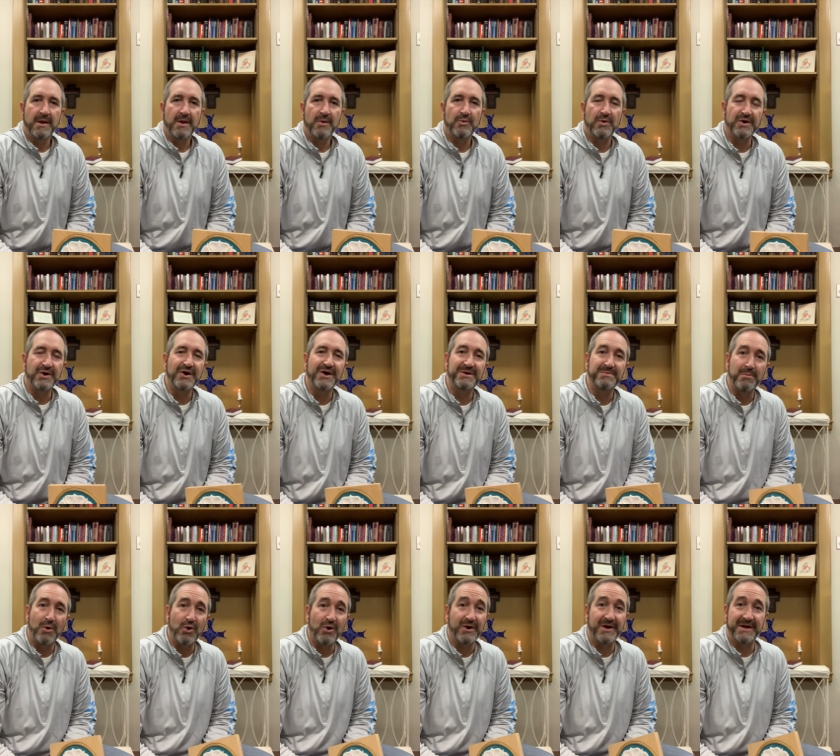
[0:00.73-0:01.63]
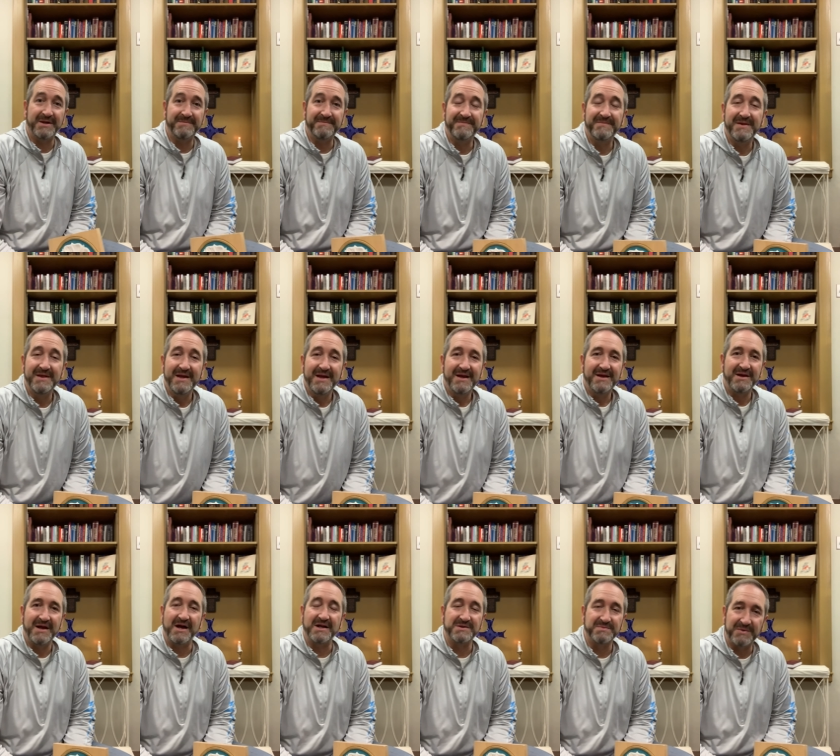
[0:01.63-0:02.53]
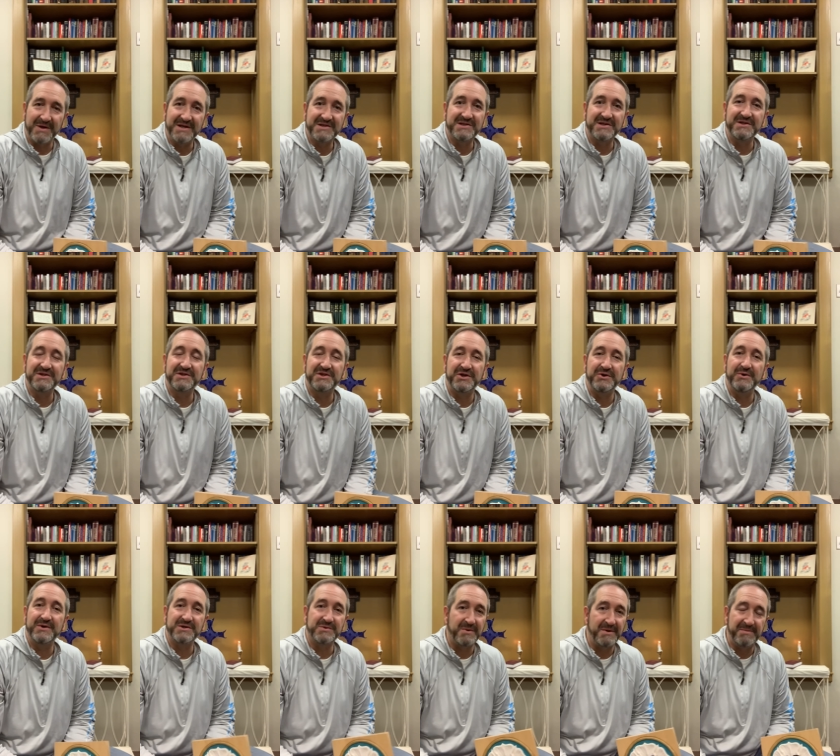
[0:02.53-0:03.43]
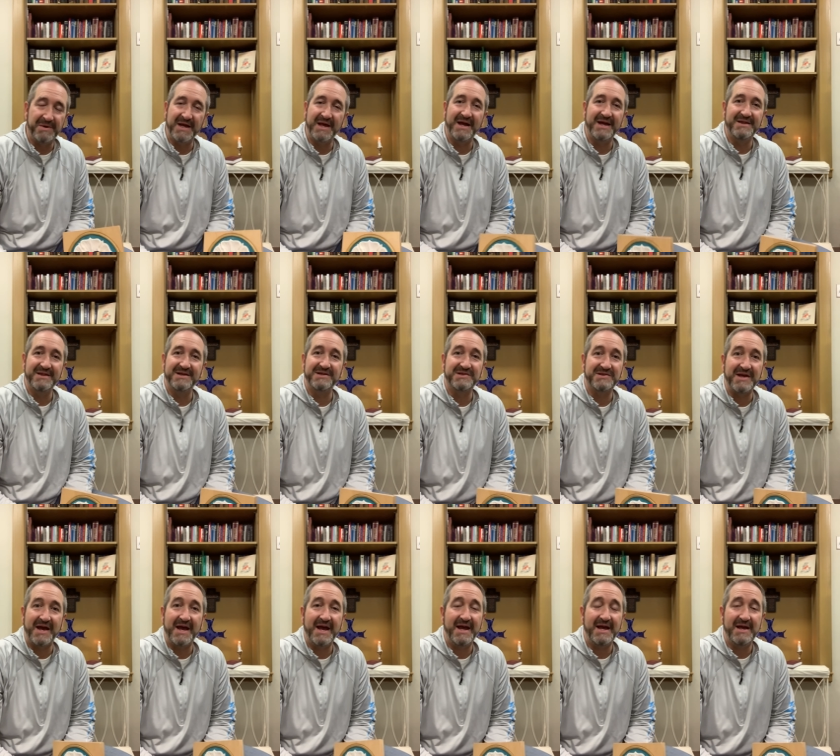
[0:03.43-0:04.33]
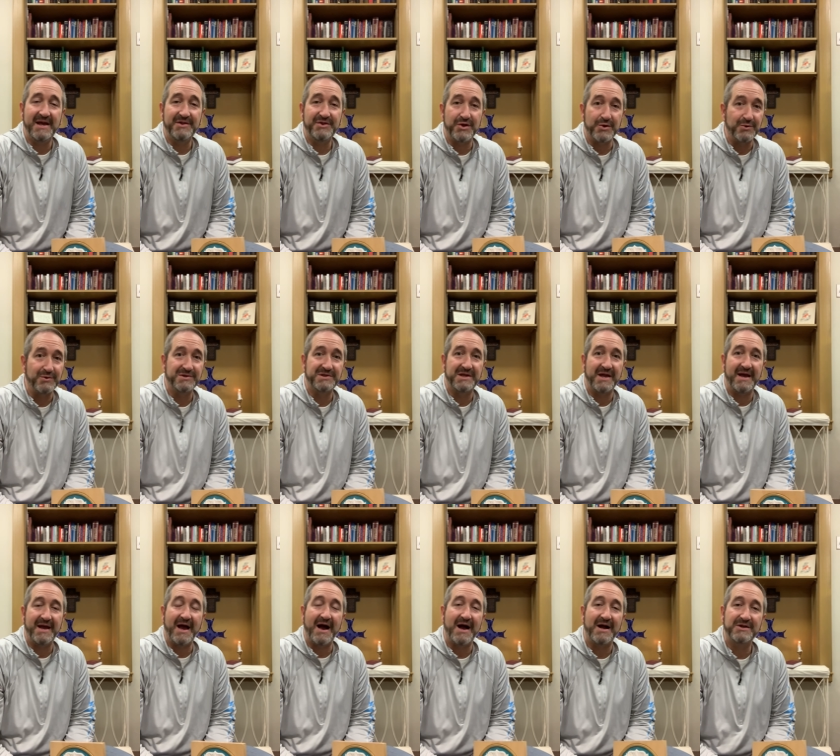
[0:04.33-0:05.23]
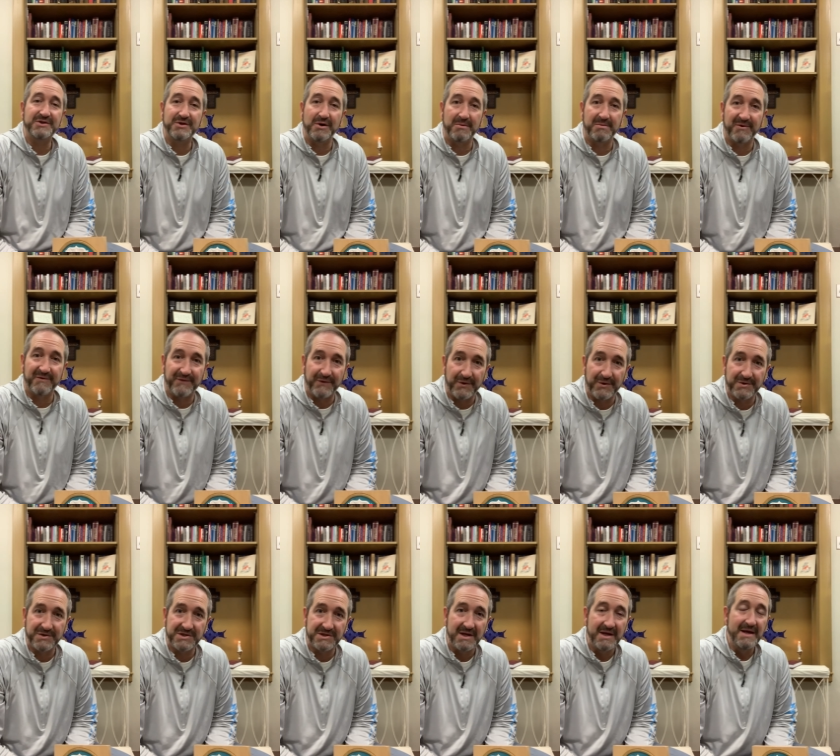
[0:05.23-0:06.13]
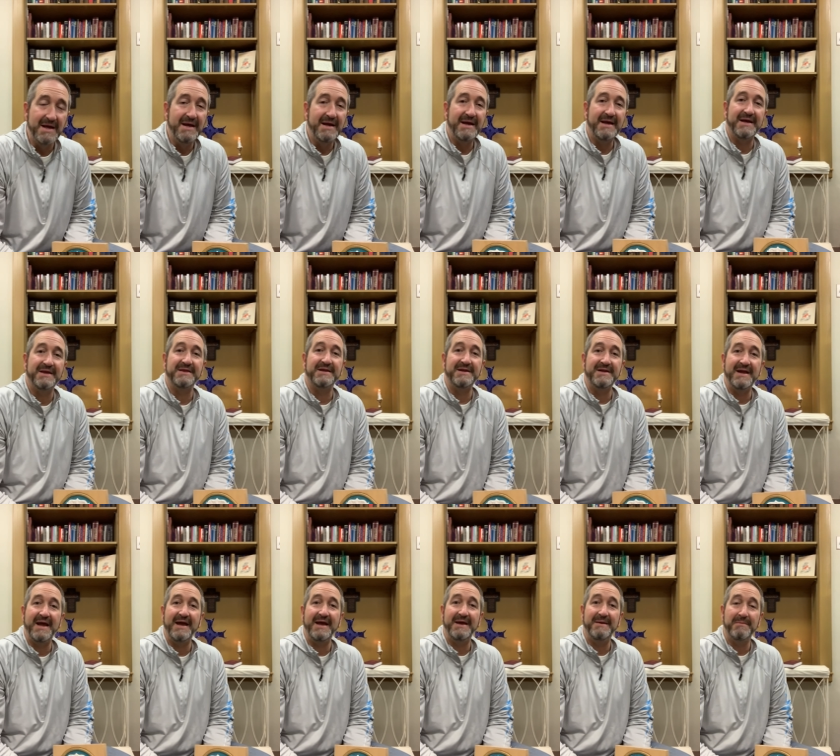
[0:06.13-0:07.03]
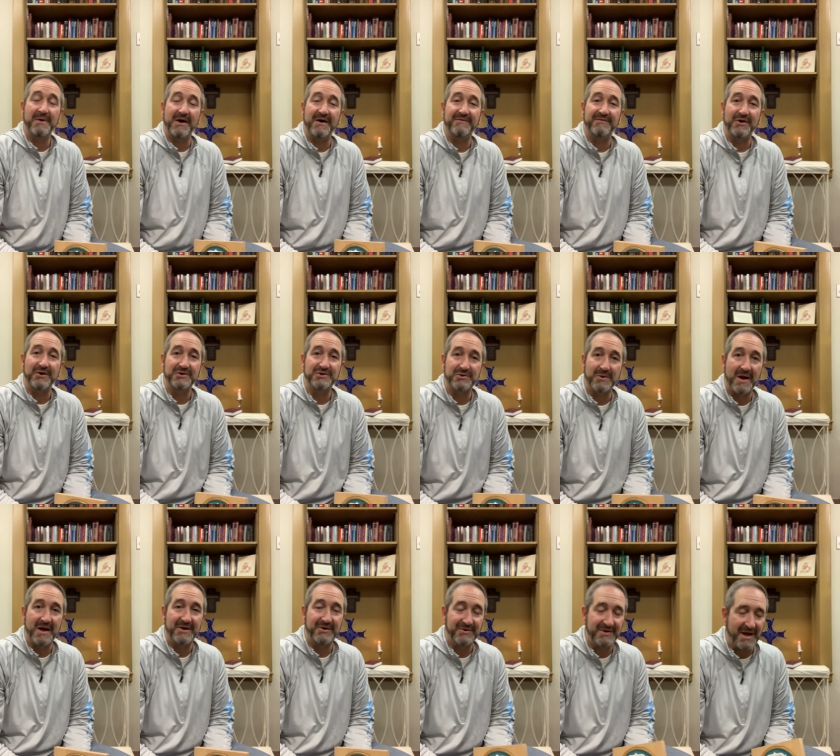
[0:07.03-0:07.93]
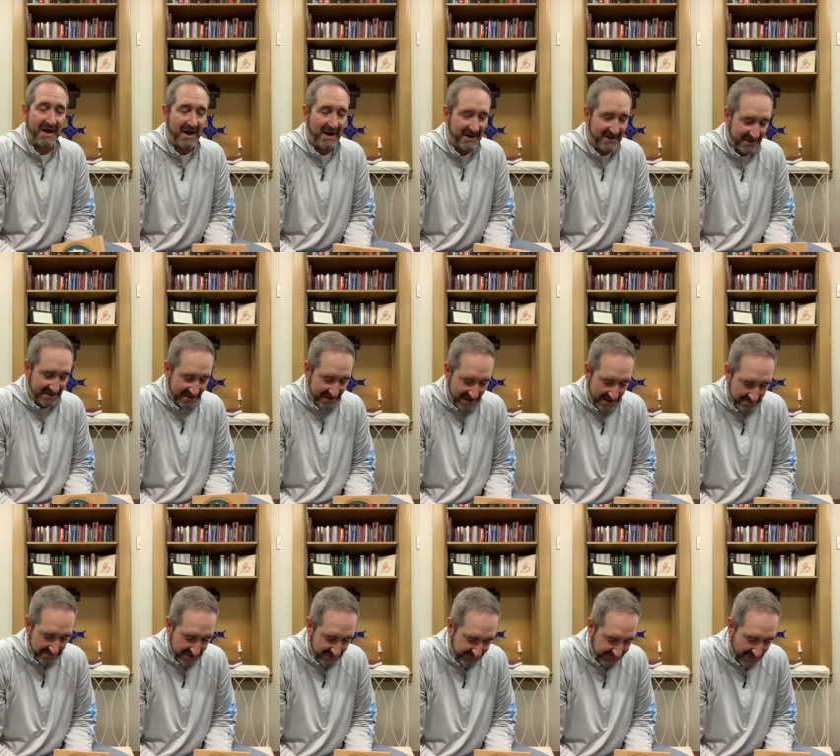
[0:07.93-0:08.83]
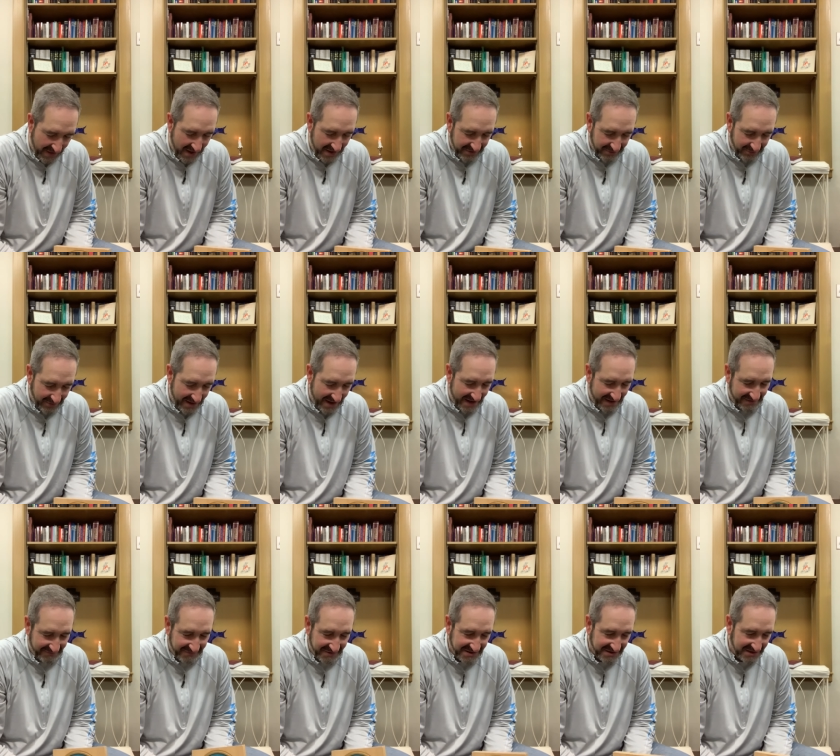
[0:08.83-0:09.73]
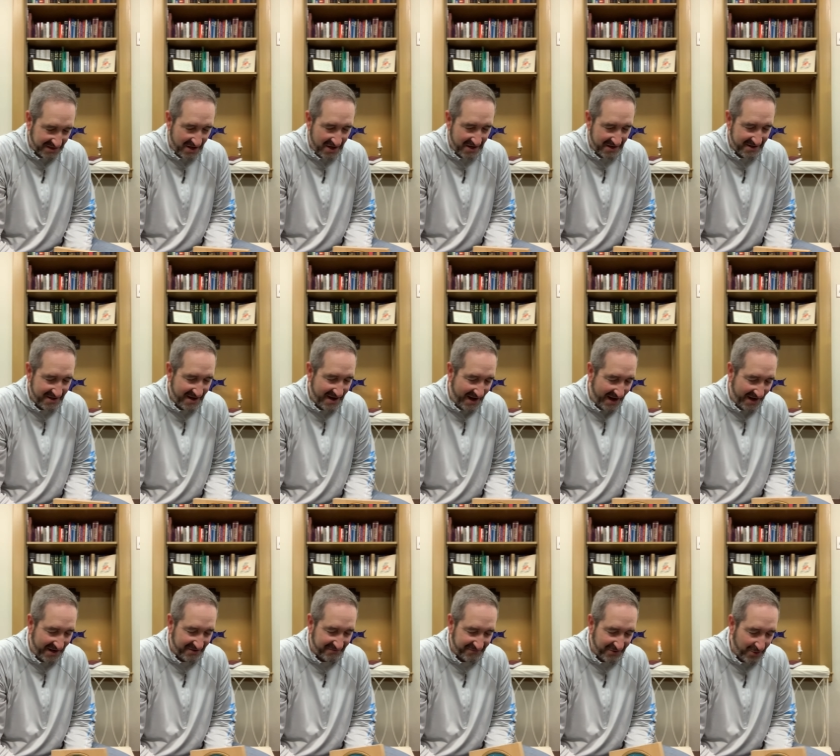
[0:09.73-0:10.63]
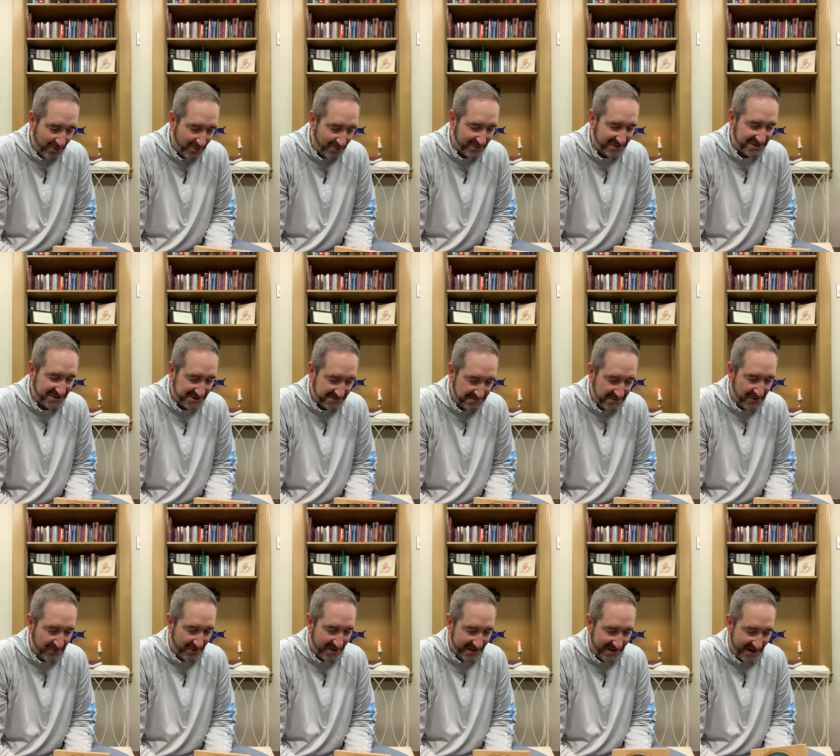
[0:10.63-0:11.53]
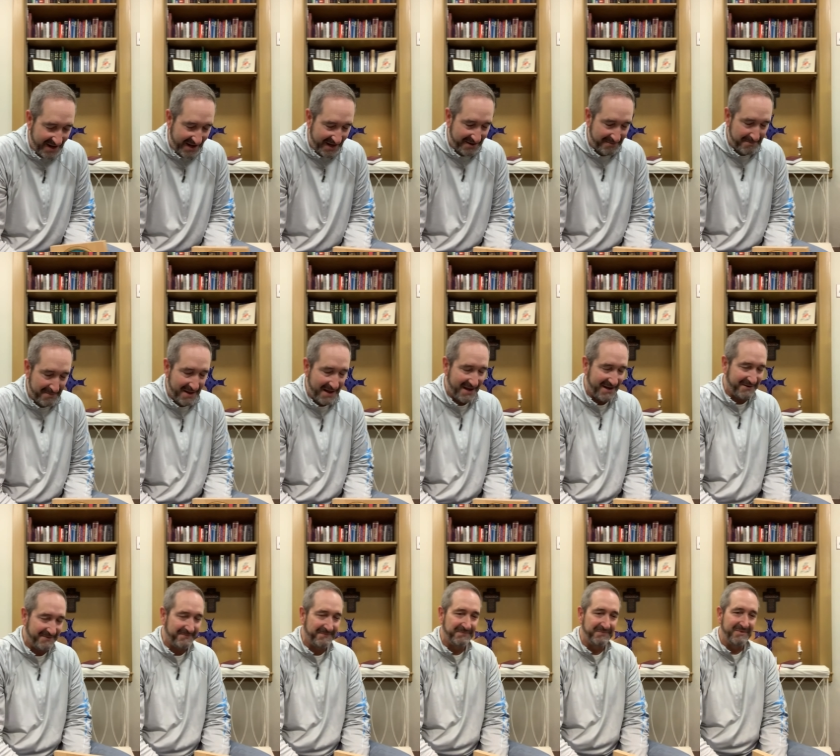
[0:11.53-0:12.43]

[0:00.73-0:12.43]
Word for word: Well, good morning. God's blessings to you as we begin this day, Thursday, October 1st, in the name of our triune God, in the name of the Father, and of the Son, and of the Holy Spirit. Amen.